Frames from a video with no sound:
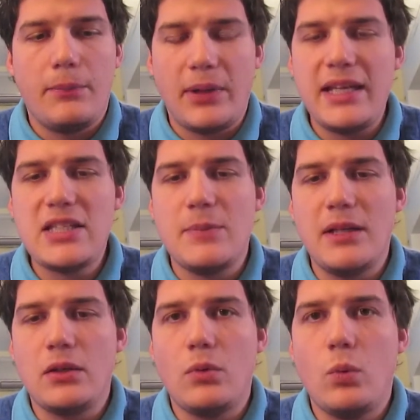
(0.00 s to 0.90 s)

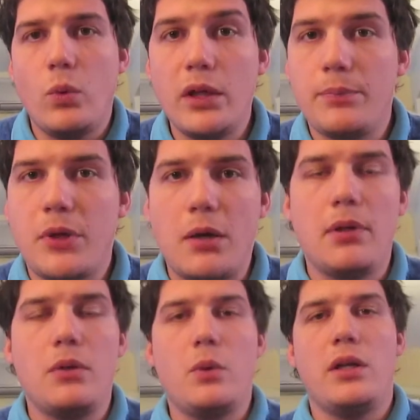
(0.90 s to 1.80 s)
placement will
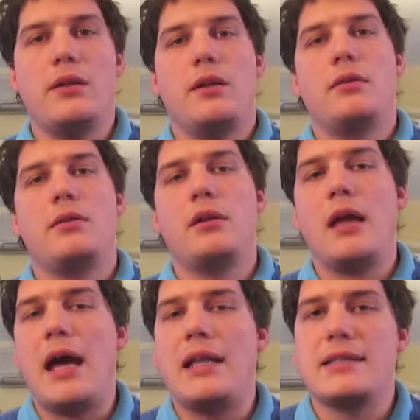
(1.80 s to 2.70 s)
probably win
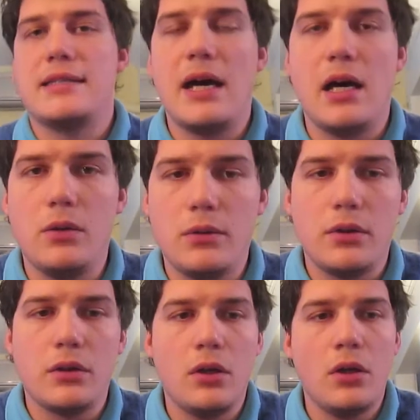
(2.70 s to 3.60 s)
hands down